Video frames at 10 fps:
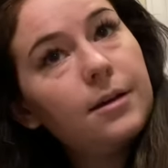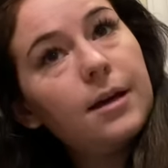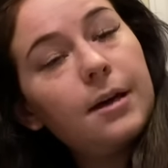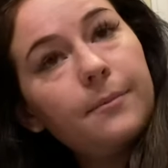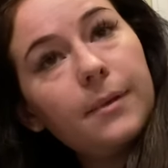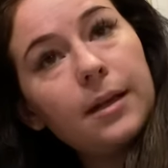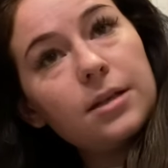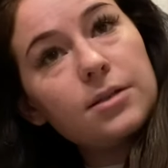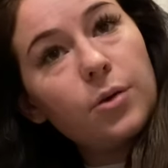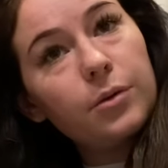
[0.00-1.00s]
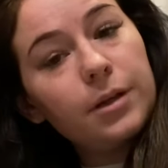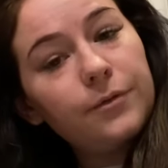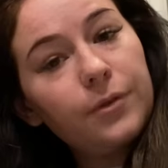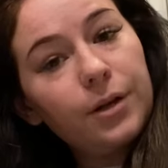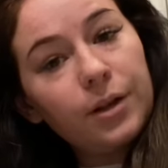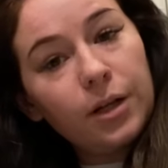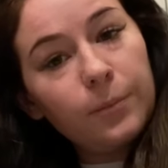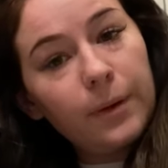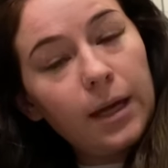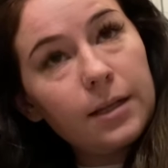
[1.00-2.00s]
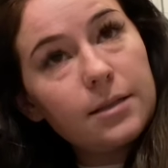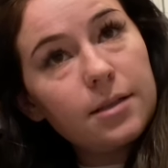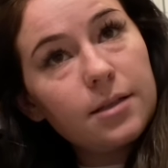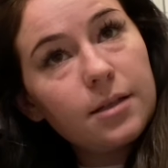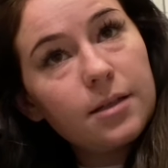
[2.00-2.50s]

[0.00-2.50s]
I can just hold it for a little bit.